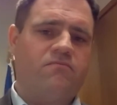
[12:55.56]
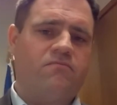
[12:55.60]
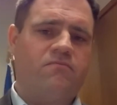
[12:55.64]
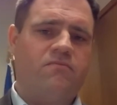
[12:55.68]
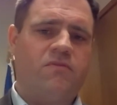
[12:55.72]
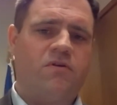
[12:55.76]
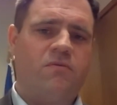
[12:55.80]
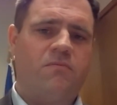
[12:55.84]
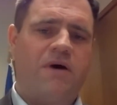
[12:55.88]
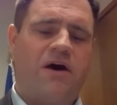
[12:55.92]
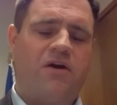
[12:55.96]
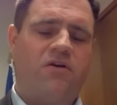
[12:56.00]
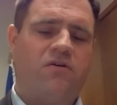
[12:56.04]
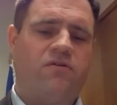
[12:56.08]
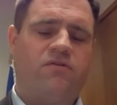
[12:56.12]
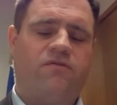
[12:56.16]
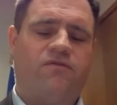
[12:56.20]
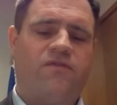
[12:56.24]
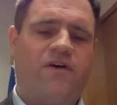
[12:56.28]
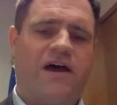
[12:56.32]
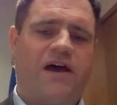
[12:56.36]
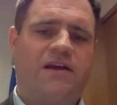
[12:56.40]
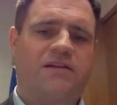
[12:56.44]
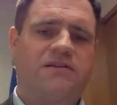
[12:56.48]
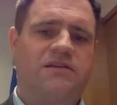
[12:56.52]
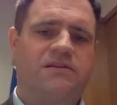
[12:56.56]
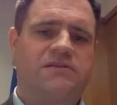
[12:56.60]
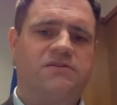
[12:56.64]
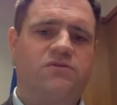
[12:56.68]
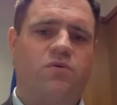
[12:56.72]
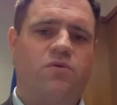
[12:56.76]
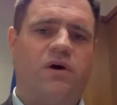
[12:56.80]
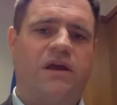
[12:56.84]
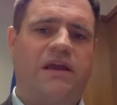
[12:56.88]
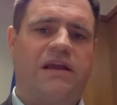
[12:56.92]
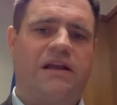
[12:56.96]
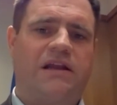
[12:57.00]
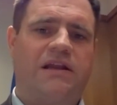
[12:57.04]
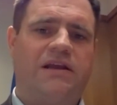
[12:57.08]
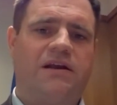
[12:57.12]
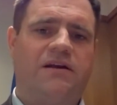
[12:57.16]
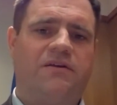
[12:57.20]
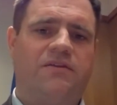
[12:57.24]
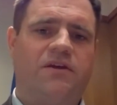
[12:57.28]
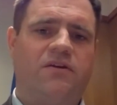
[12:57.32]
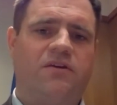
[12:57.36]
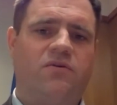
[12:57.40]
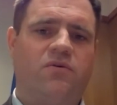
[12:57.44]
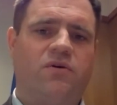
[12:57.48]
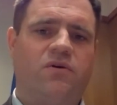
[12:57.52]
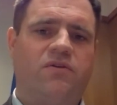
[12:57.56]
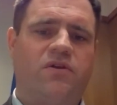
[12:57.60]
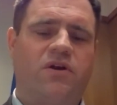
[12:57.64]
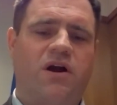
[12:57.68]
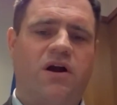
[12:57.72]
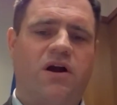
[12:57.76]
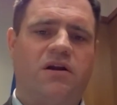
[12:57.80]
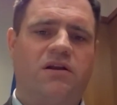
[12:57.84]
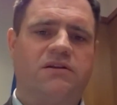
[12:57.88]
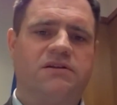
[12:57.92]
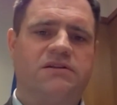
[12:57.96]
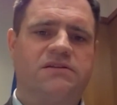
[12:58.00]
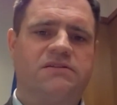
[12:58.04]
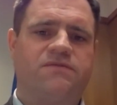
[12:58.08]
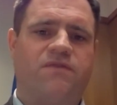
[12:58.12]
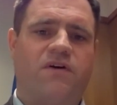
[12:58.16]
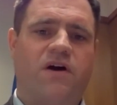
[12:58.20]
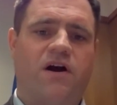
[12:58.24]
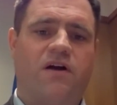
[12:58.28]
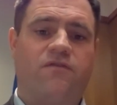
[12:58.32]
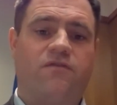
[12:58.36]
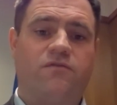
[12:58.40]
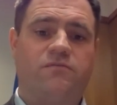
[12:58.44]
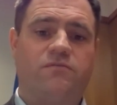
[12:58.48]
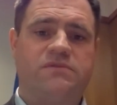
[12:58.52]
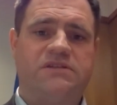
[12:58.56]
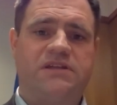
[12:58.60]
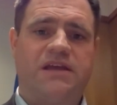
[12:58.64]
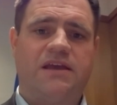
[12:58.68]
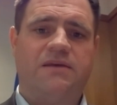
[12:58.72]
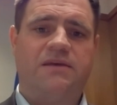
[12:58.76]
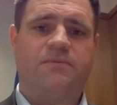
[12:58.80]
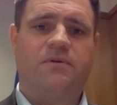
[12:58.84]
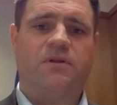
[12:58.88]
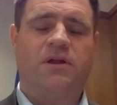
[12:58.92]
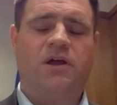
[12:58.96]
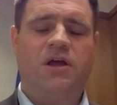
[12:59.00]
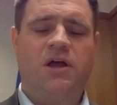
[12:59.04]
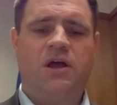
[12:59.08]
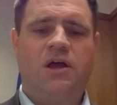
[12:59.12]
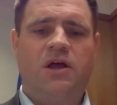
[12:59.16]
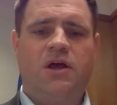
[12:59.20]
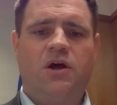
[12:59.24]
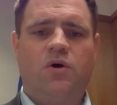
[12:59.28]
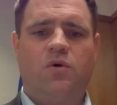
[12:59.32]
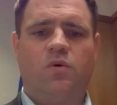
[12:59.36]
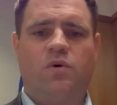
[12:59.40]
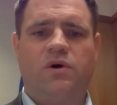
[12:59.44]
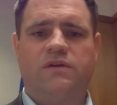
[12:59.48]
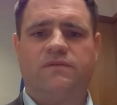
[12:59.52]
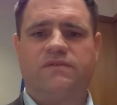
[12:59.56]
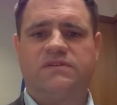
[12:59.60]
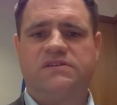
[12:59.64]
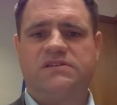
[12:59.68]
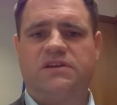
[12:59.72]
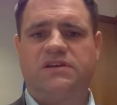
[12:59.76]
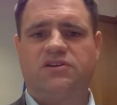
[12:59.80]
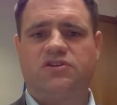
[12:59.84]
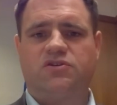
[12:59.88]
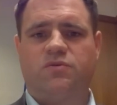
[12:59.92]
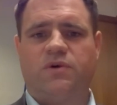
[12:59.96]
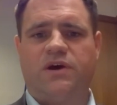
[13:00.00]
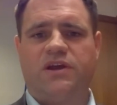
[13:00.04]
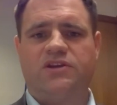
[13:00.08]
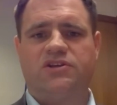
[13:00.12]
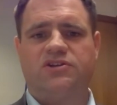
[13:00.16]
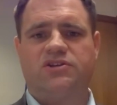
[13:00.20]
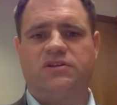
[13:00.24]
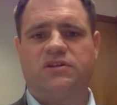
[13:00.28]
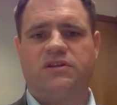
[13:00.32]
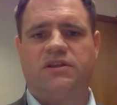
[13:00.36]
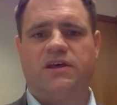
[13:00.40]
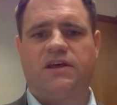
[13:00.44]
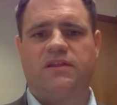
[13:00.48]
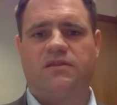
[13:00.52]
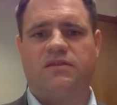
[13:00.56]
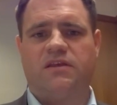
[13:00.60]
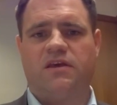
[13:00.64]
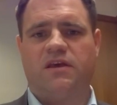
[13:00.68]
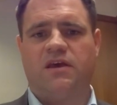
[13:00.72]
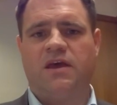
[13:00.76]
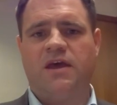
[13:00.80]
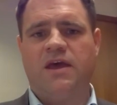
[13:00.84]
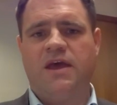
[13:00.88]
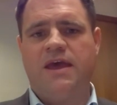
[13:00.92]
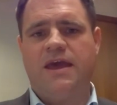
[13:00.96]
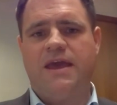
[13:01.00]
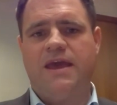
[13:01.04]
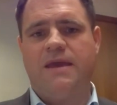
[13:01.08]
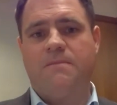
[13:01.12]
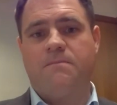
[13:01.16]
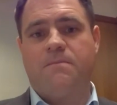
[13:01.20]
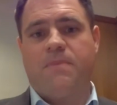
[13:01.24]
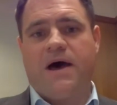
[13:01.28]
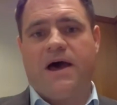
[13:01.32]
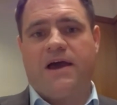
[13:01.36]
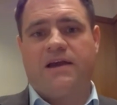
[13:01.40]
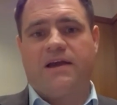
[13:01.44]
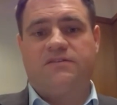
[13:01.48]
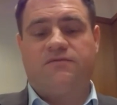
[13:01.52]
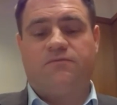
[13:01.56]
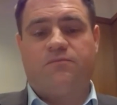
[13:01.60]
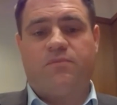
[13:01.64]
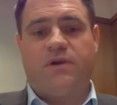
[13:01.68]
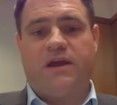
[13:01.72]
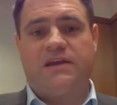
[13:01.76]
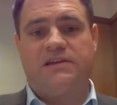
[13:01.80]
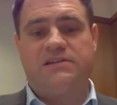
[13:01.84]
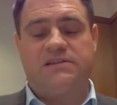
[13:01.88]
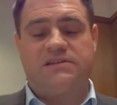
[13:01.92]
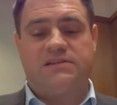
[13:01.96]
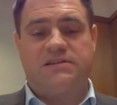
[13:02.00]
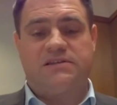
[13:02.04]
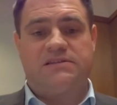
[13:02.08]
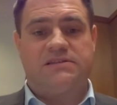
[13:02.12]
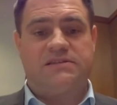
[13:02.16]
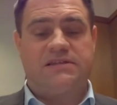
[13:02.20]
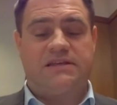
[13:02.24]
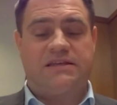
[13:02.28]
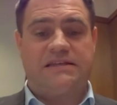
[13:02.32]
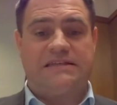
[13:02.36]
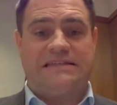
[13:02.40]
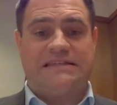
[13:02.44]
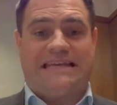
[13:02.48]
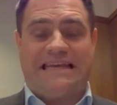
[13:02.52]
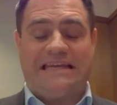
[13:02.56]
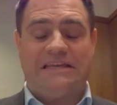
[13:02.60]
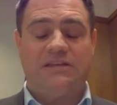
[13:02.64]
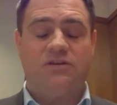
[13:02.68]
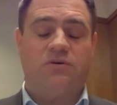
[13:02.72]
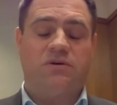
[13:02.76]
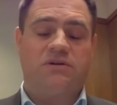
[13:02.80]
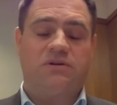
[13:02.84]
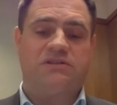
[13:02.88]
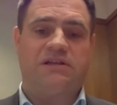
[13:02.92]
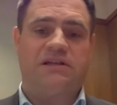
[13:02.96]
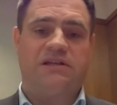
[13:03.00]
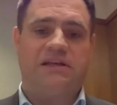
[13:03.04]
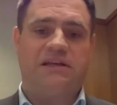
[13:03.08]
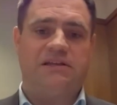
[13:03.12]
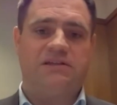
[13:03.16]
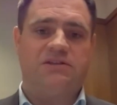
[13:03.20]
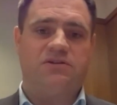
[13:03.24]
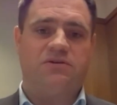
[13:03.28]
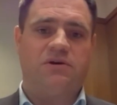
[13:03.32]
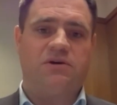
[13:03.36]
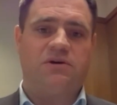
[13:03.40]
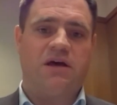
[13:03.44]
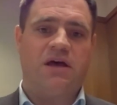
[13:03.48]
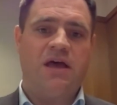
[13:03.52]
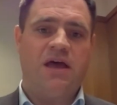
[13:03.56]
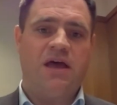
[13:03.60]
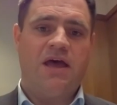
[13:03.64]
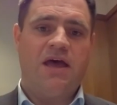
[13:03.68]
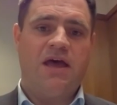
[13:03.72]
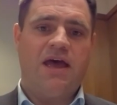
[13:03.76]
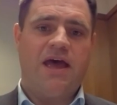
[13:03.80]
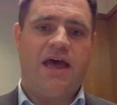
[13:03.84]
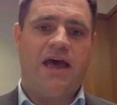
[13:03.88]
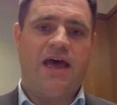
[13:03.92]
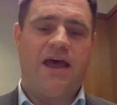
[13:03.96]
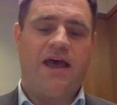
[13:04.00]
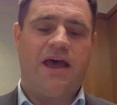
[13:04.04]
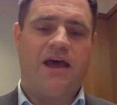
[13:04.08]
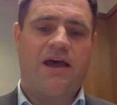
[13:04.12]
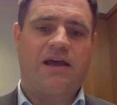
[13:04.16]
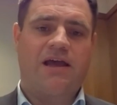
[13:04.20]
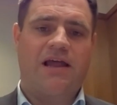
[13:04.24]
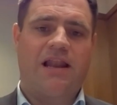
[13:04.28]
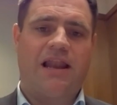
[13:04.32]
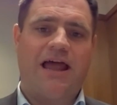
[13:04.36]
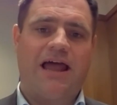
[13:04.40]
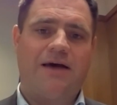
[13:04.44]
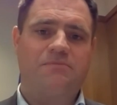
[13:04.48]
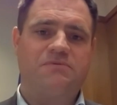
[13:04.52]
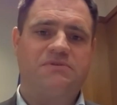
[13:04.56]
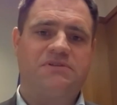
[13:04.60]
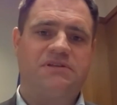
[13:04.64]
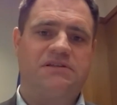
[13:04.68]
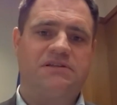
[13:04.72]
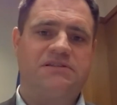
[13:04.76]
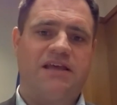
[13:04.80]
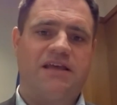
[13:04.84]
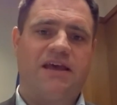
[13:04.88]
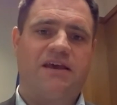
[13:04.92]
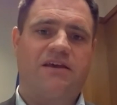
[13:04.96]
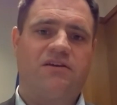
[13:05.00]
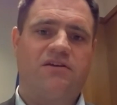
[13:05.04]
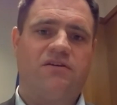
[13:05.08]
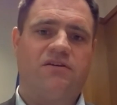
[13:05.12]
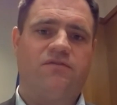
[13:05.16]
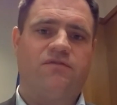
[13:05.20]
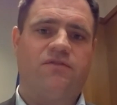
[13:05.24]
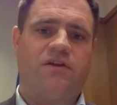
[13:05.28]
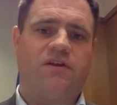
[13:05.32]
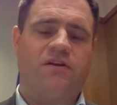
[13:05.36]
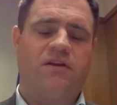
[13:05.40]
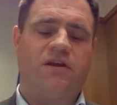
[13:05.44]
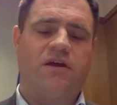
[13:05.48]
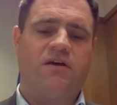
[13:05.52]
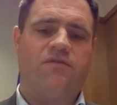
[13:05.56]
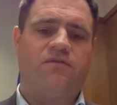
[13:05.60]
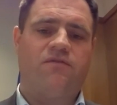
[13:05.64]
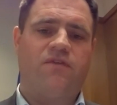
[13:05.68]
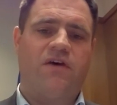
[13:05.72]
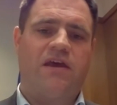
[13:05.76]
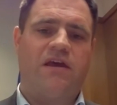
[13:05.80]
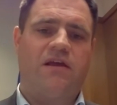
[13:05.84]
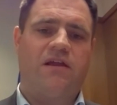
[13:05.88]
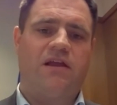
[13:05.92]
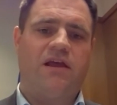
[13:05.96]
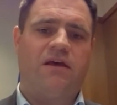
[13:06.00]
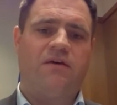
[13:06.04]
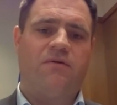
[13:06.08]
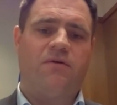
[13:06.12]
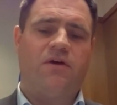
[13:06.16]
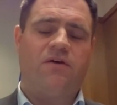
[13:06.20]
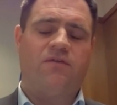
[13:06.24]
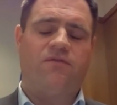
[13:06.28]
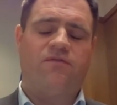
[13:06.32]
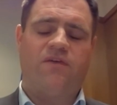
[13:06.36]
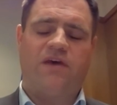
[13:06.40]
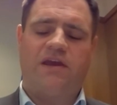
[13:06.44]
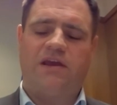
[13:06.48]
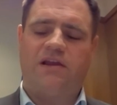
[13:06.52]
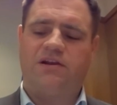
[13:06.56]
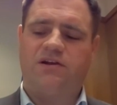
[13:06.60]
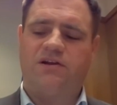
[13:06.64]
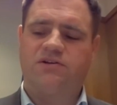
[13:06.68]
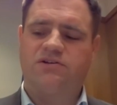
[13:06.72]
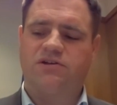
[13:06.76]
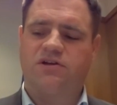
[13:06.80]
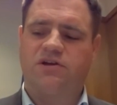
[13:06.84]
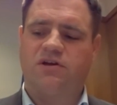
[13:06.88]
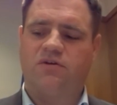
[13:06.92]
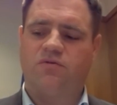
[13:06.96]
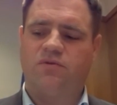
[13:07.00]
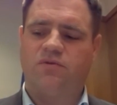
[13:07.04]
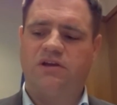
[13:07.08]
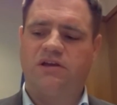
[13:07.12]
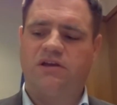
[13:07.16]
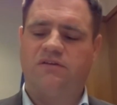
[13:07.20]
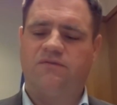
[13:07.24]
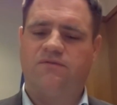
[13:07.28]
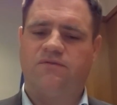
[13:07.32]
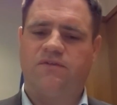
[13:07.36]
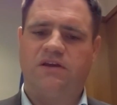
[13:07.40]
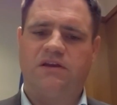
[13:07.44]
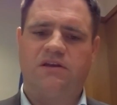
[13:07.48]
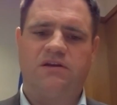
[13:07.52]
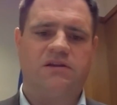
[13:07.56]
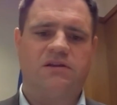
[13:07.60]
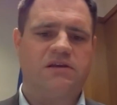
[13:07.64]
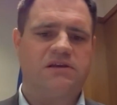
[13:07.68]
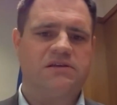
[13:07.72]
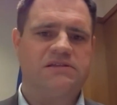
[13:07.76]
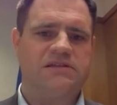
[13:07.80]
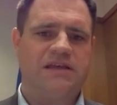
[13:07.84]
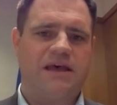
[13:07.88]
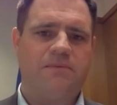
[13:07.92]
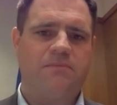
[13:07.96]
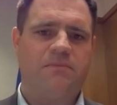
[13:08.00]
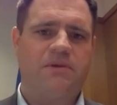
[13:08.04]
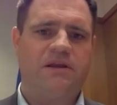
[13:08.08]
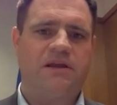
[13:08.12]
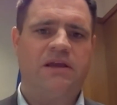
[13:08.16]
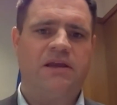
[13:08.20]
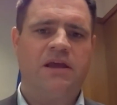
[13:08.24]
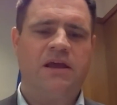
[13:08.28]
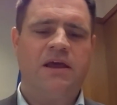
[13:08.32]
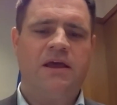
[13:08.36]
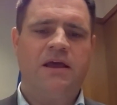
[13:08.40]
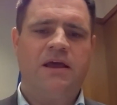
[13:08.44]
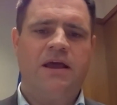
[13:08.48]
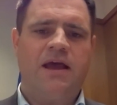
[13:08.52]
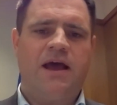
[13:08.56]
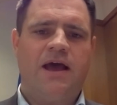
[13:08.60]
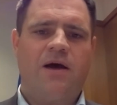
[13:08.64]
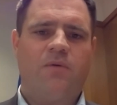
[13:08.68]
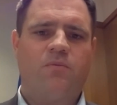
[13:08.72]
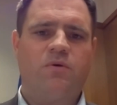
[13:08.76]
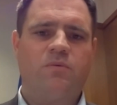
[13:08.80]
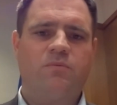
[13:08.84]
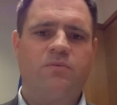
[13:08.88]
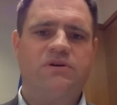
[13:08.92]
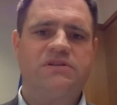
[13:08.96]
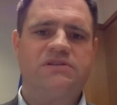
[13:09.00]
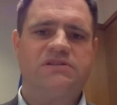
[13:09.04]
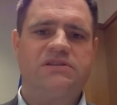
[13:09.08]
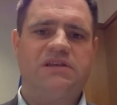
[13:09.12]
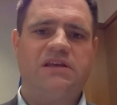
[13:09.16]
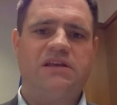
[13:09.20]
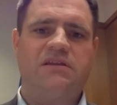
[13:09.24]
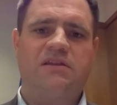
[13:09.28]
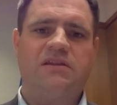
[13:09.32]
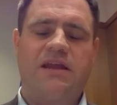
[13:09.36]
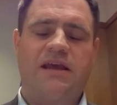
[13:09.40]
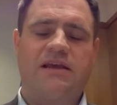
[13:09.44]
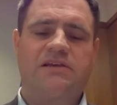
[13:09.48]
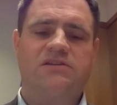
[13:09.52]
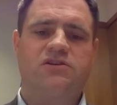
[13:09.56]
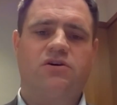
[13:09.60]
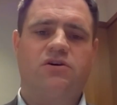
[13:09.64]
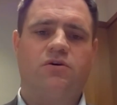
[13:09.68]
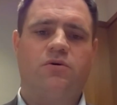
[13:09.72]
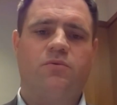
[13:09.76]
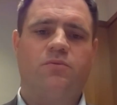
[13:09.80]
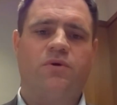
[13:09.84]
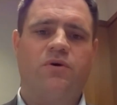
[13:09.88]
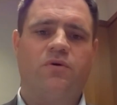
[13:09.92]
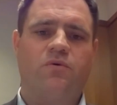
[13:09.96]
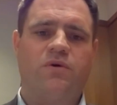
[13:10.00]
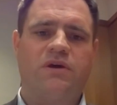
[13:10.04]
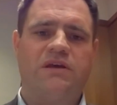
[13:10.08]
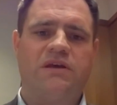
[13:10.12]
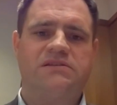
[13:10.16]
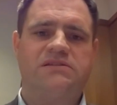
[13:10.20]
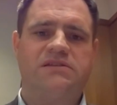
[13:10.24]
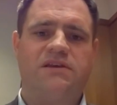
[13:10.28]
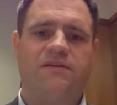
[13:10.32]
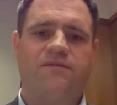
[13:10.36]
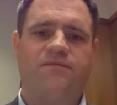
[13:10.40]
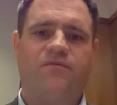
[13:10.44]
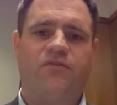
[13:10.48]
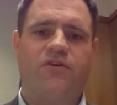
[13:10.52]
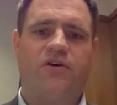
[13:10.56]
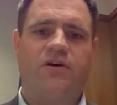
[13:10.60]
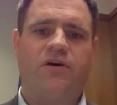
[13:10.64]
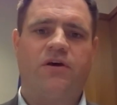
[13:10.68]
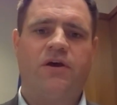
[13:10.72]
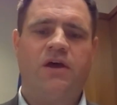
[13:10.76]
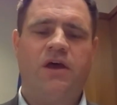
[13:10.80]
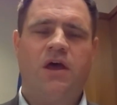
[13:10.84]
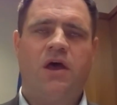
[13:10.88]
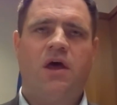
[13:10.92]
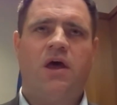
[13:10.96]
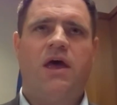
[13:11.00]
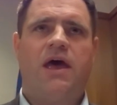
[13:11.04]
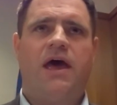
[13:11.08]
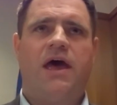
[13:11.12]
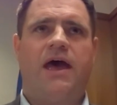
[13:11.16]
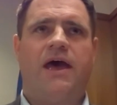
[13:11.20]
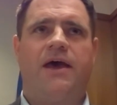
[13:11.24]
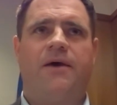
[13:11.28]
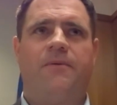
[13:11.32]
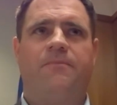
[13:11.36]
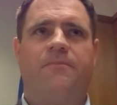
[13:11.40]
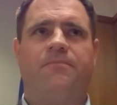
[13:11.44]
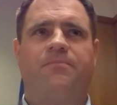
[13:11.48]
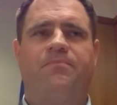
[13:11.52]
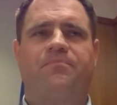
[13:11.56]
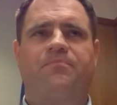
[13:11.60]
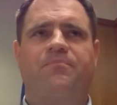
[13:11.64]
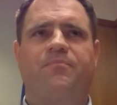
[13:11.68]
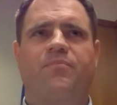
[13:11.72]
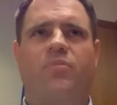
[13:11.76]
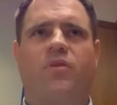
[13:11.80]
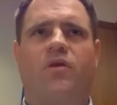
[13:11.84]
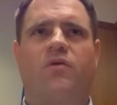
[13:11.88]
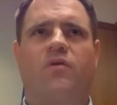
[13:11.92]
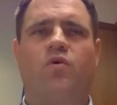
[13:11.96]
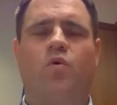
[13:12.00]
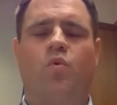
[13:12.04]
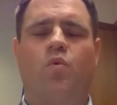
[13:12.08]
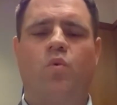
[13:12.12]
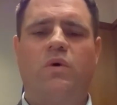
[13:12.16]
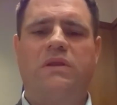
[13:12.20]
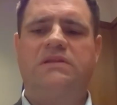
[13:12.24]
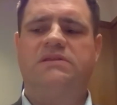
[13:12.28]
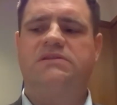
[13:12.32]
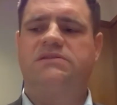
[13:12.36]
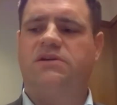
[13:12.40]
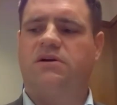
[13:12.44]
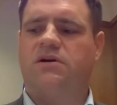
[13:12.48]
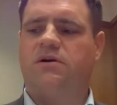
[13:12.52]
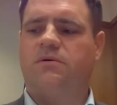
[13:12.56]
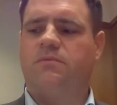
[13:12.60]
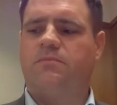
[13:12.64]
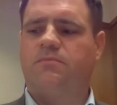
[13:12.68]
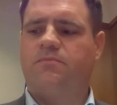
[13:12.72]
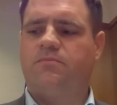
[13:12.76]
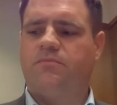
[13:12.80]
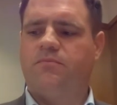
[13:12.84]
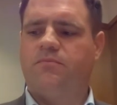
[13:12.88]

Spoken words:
the matter of fact, it's quite clear that Northern Ireland is far from stable. We have a situation that the impact of Brexit is continuing to lead to a collapsed executive and a failure to reconvene the Assembly. And we must see in the next coming weeks if the Windsor